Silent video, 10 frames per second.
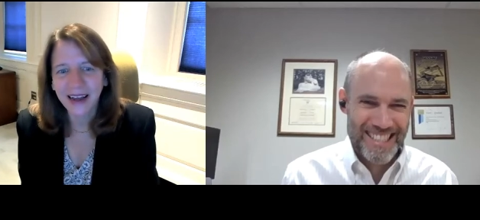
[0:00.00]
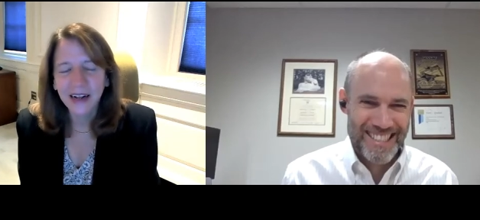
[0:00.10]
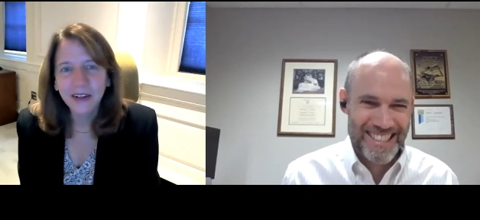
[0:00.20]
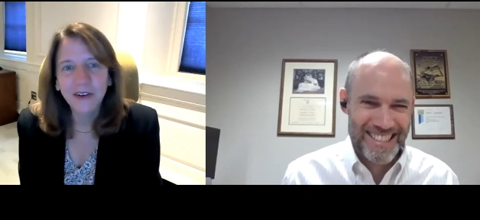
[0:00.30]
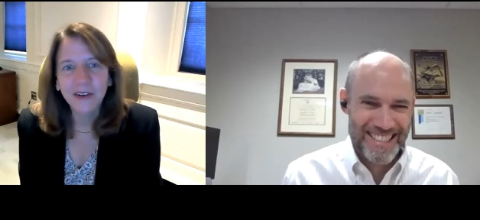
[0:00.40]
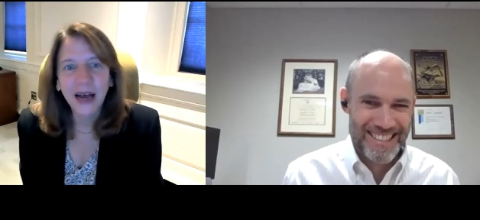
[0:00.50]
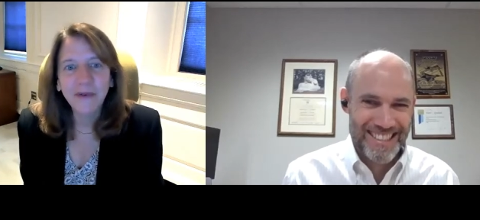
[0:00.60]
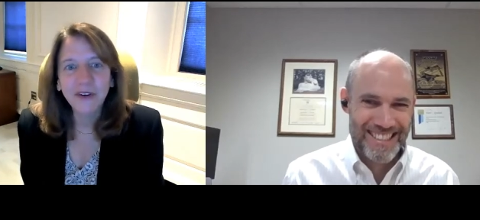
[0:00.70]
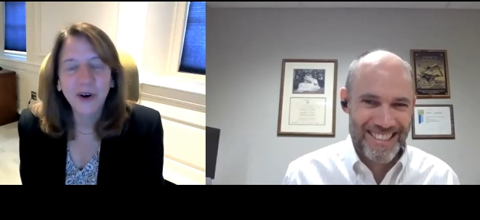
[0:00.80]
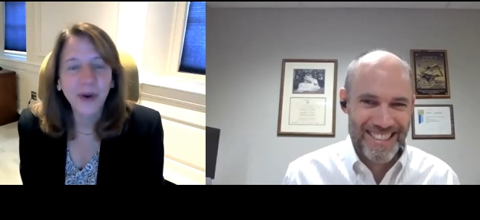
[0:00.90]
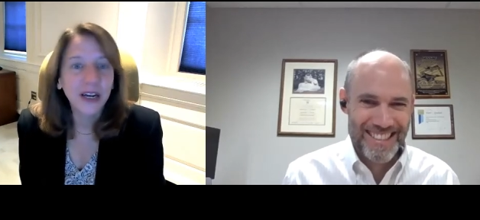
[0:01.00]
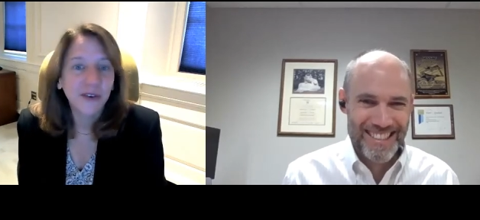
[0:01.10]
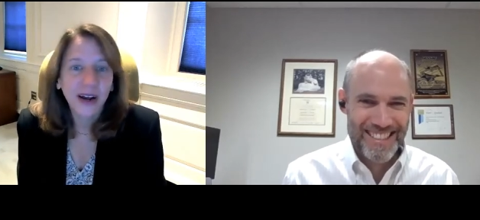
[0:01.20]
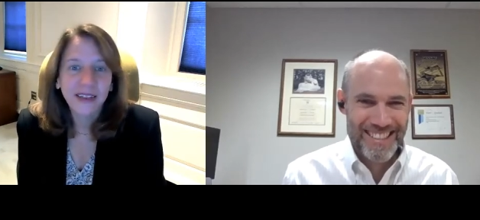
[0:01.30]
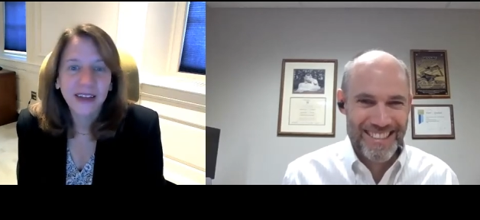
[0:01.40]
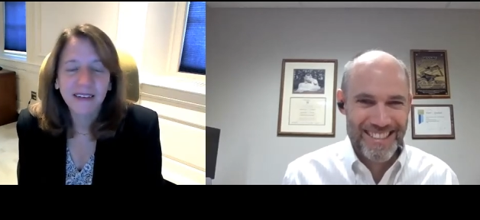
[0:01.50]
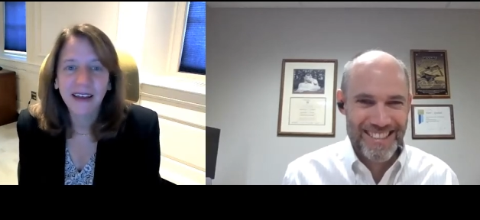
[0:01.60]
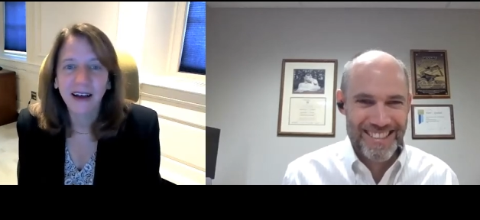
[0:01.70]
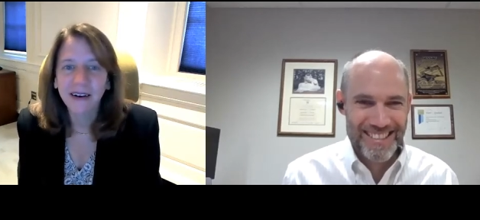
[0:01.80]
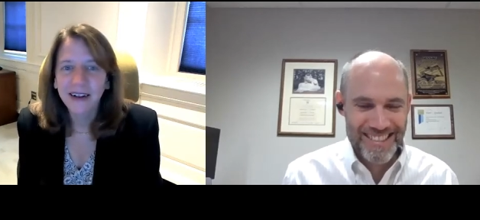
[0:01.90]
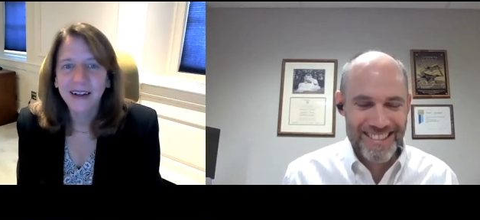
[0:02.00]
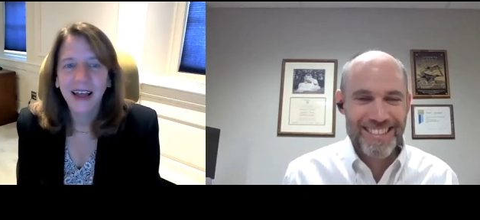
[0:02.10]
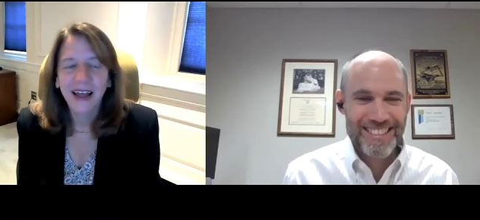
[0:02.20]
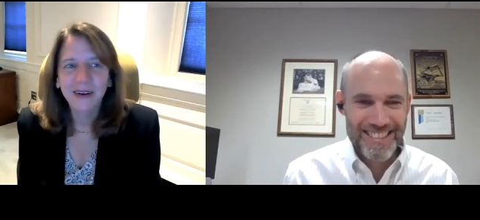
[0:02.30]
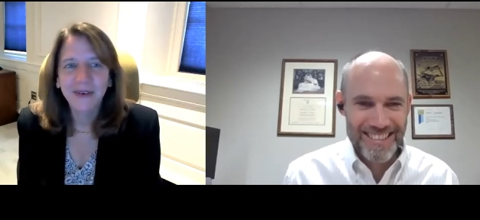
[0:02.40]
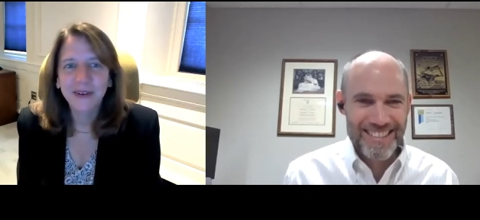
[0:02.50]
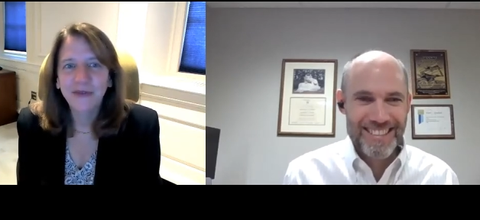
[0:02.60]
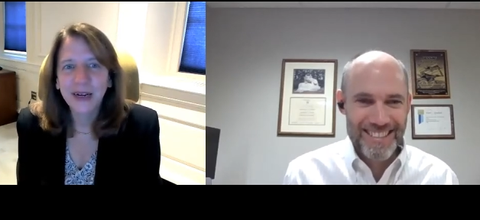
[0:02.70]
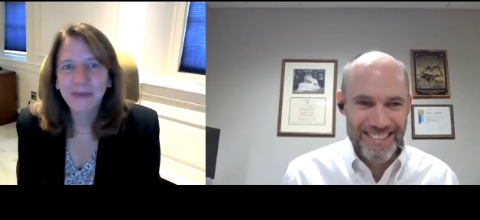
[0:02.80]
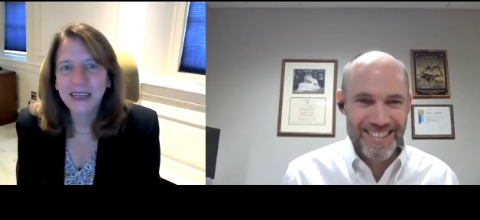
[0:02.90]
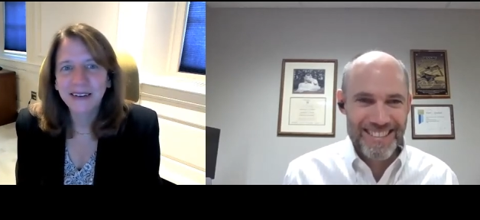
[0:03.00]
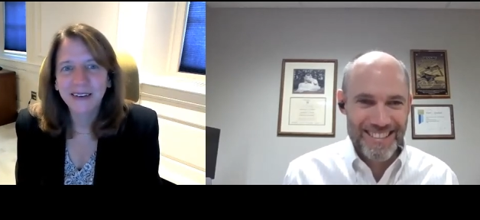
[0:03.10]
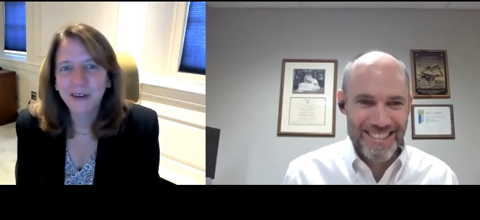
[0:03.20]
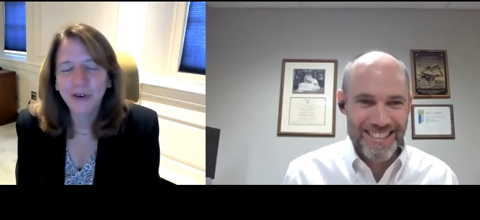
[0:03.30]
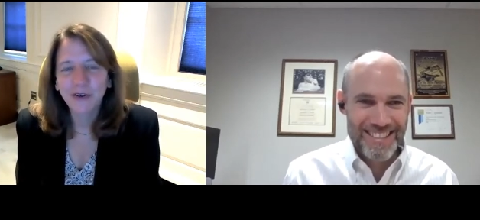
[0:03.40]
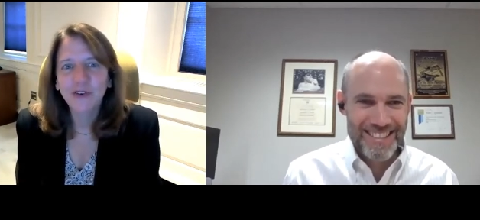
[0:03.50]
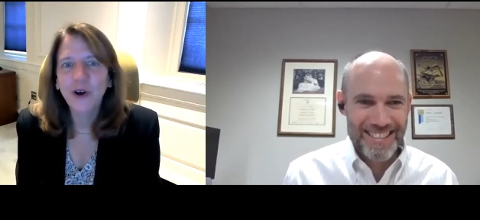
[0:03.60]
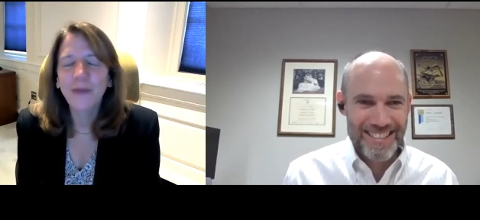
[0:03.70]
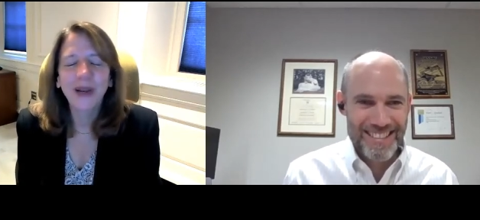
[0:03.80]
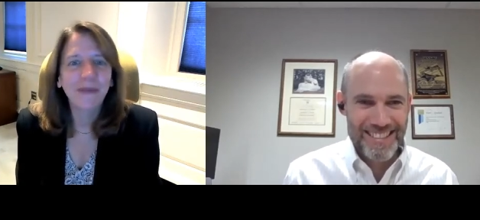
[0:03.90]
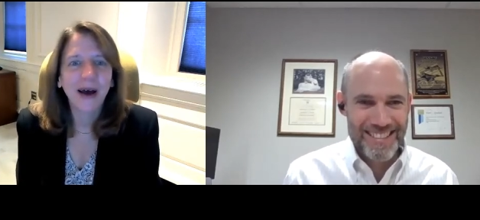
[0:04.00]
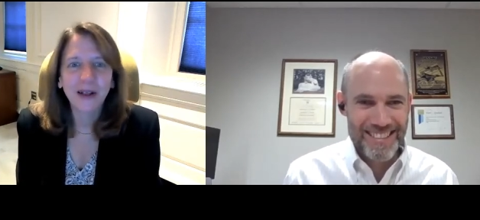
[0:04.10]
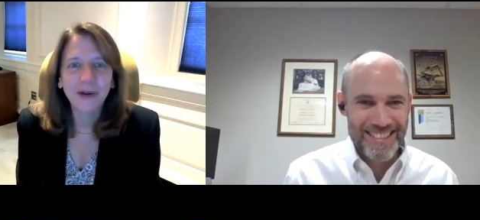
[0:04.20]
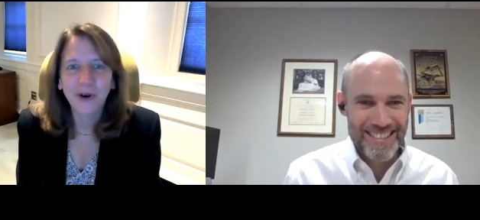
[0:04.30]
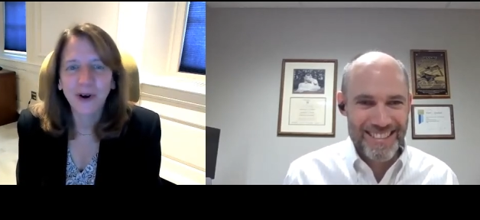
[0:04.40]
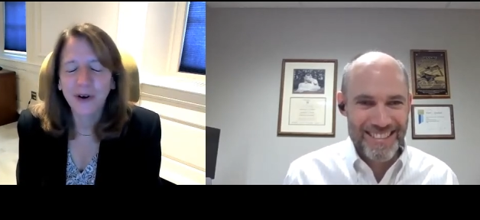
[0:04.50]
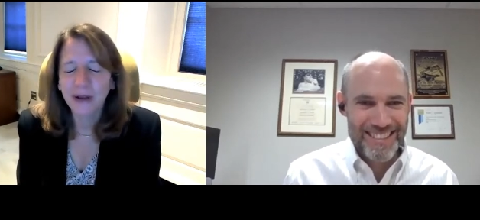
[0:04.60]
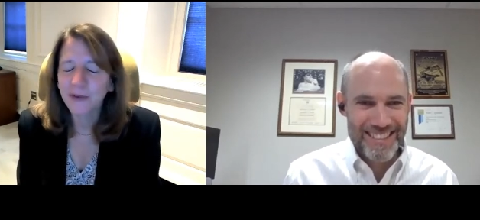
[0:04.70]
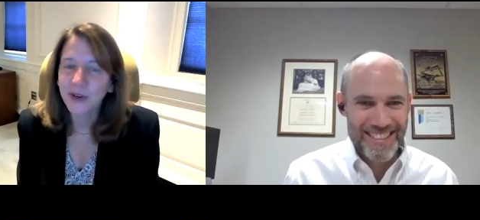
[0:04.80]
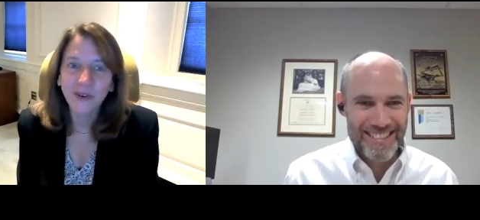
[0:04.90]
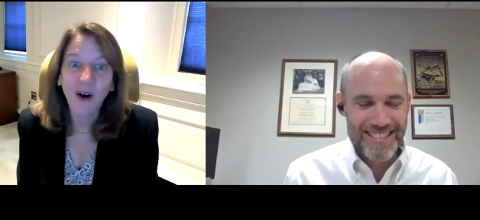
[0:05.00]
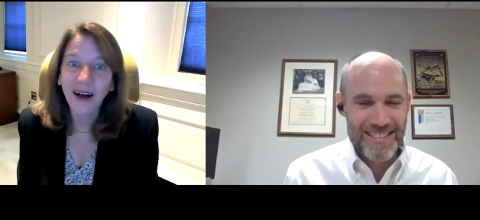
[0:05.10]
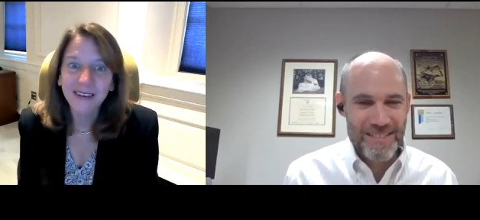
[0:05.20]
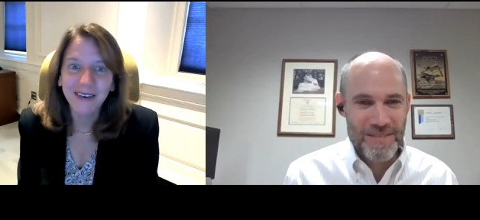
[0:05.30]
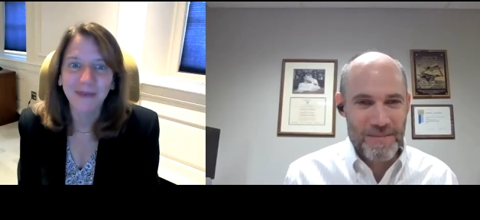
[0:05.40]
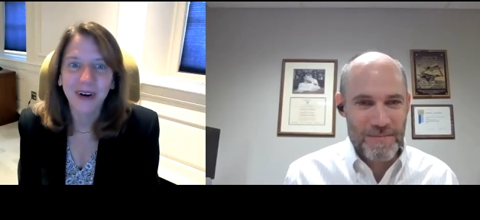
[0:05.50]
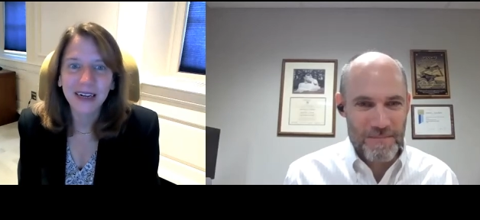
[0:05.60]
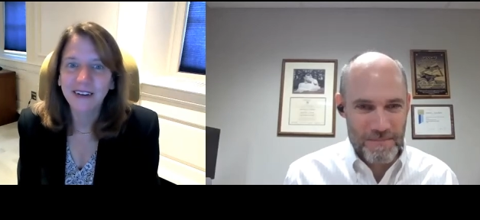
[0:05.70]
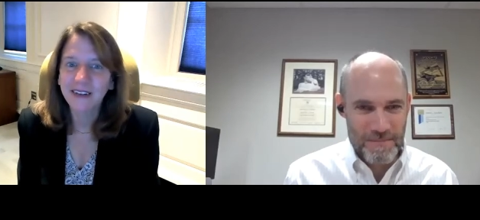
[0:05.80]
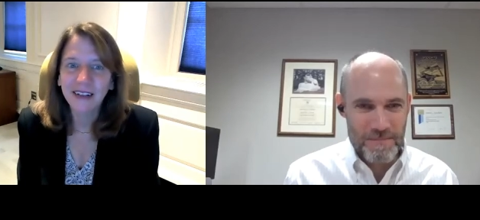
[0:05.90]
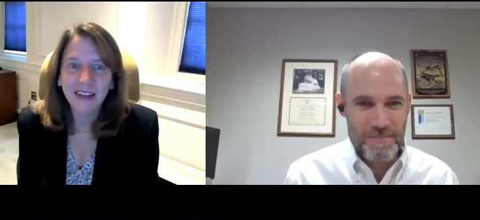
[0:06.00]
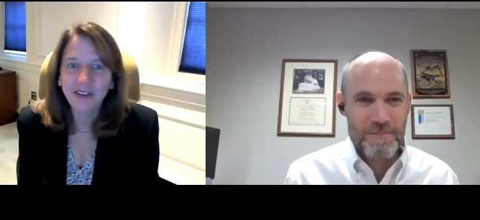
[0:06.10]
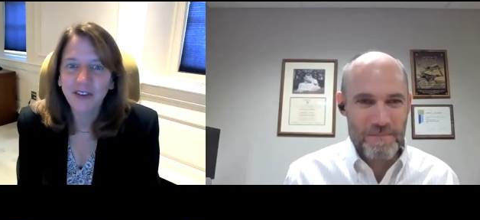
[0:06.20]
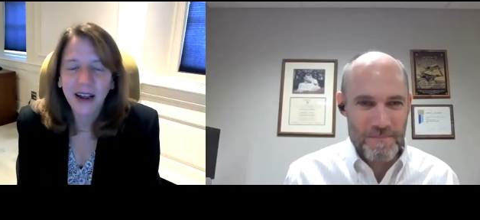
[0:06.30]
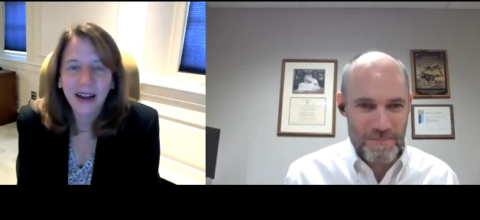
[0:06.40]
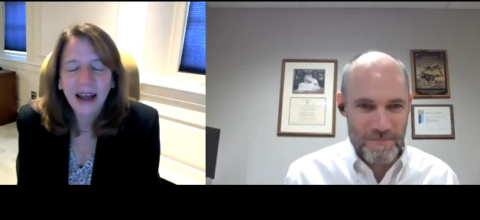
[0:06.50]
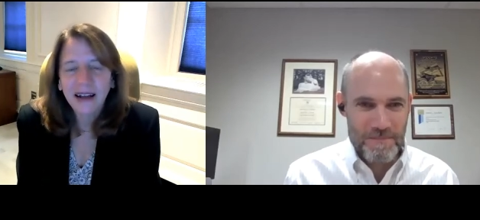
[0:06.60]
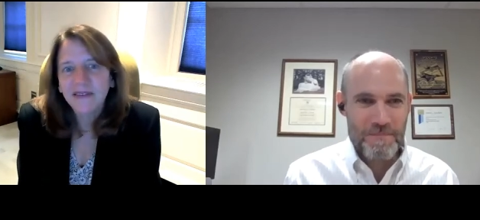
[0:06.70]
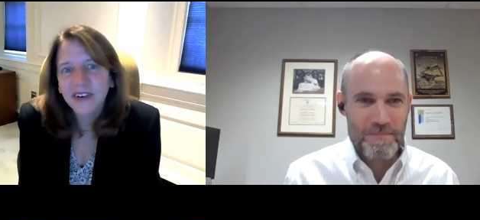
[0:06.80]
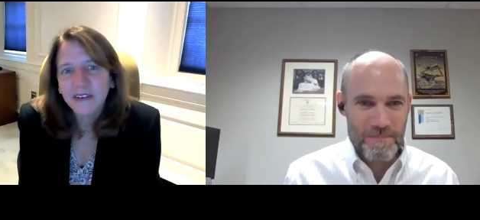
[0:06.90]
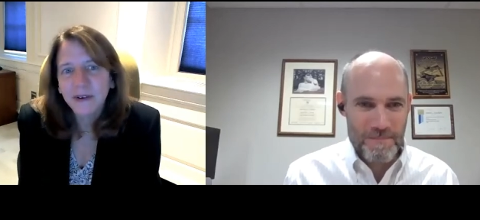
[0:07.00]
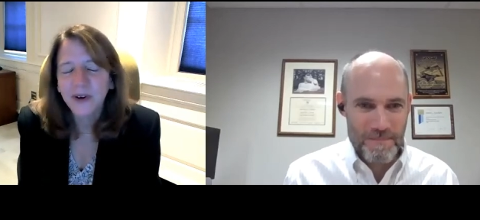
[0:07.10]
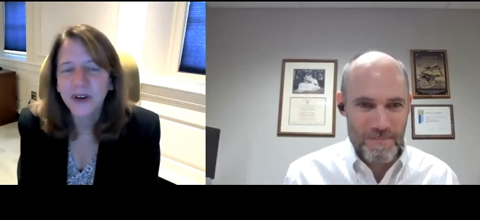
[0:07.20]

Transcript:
Speaker 1: that. So that was our way to try things out, and it was funny because there were so many pilot programs, which was awesome, right? So let, let's try it out. If it doesn't